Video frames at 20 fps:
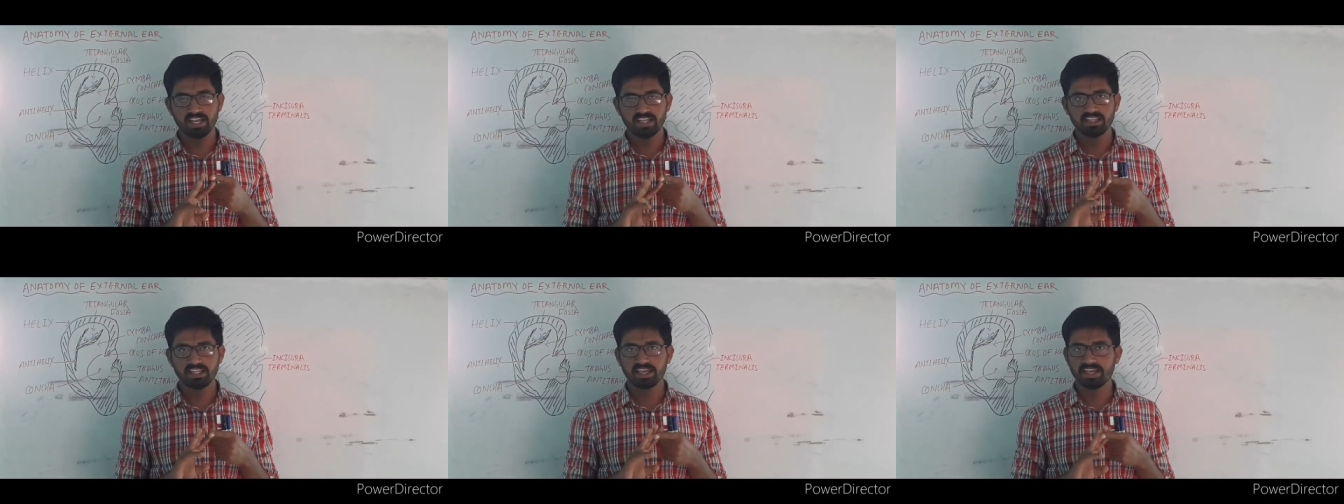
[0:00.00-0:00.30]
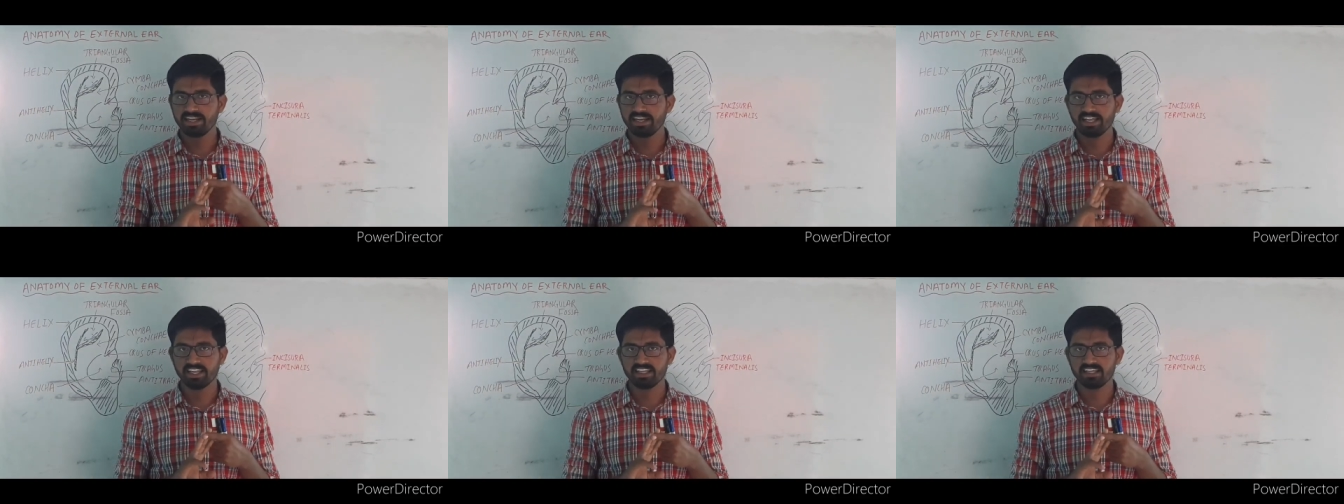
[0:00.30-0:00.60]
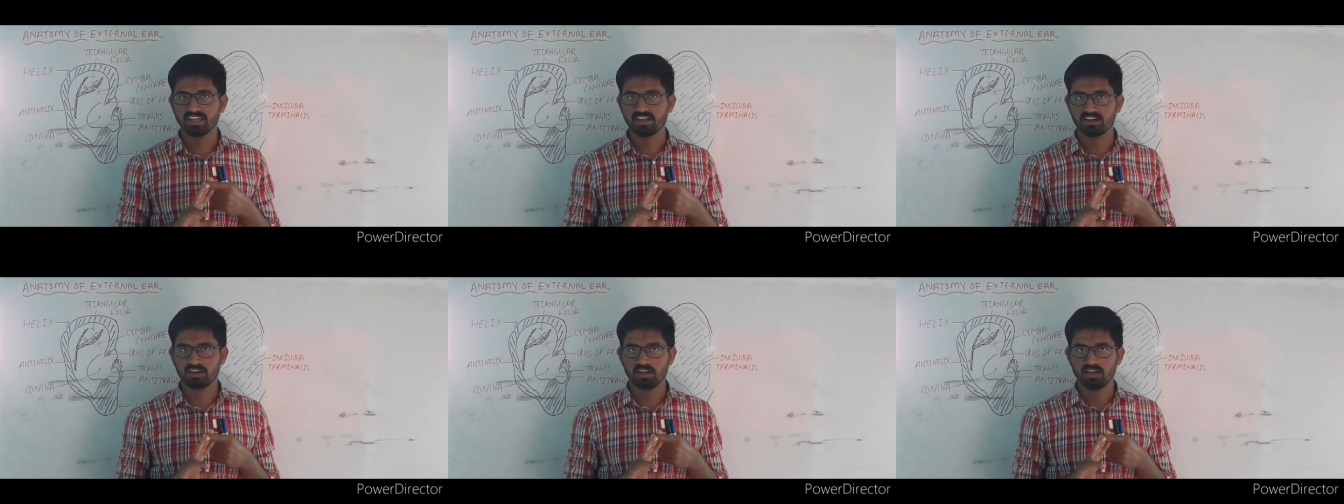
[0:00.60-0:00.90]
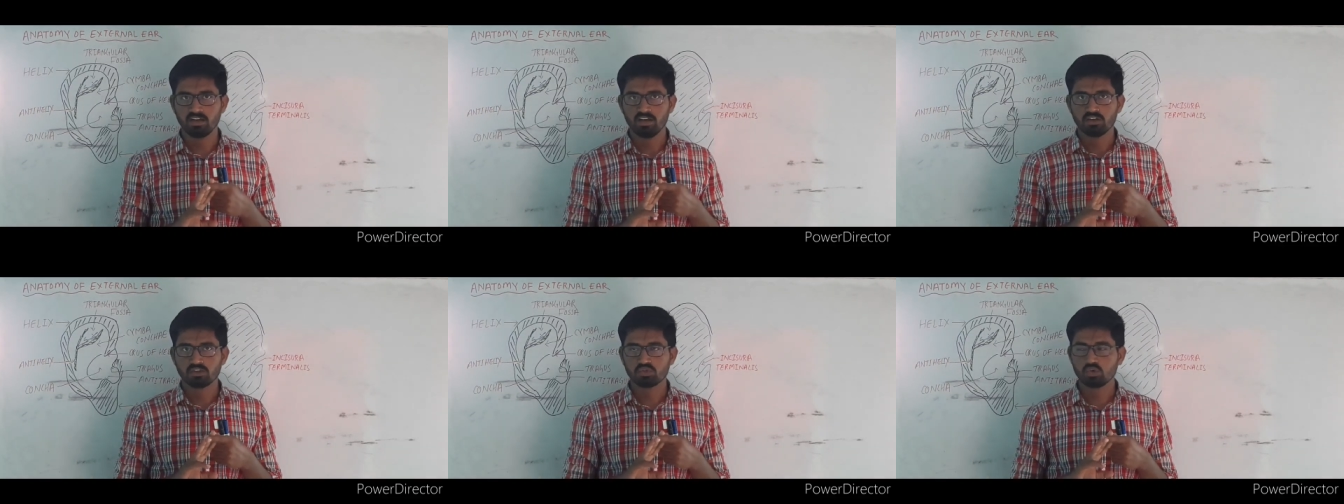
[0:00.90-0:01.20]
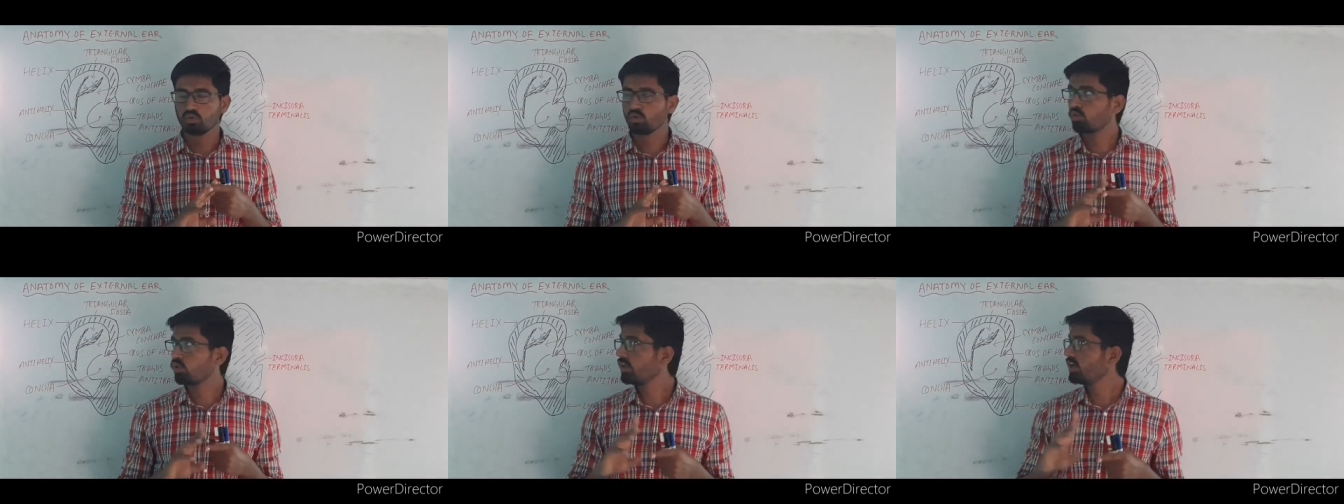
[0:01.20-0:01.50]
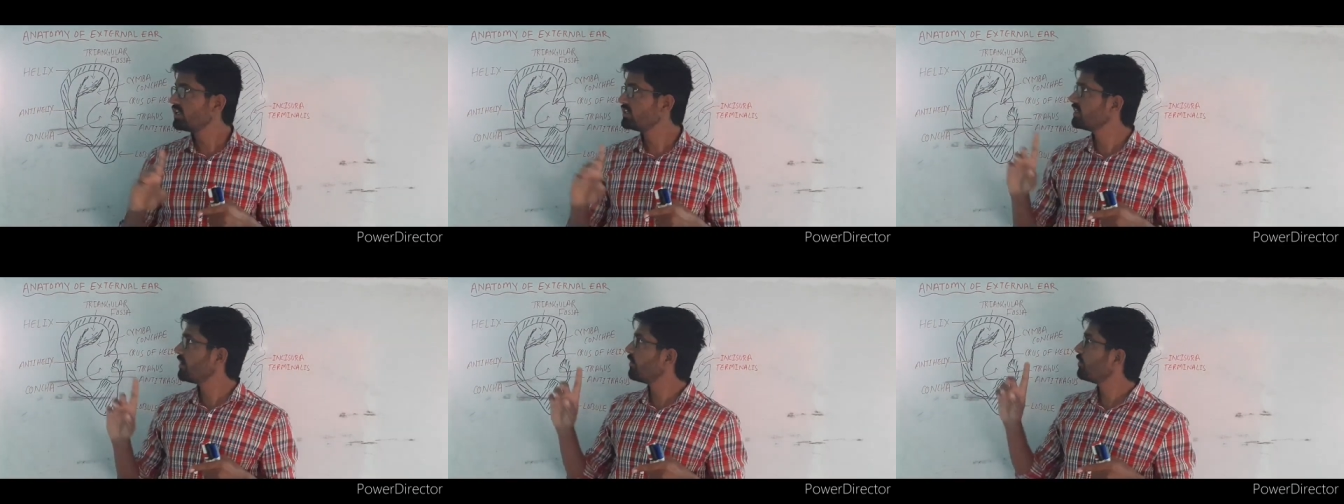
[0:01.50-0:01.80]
and the inner ear. So today's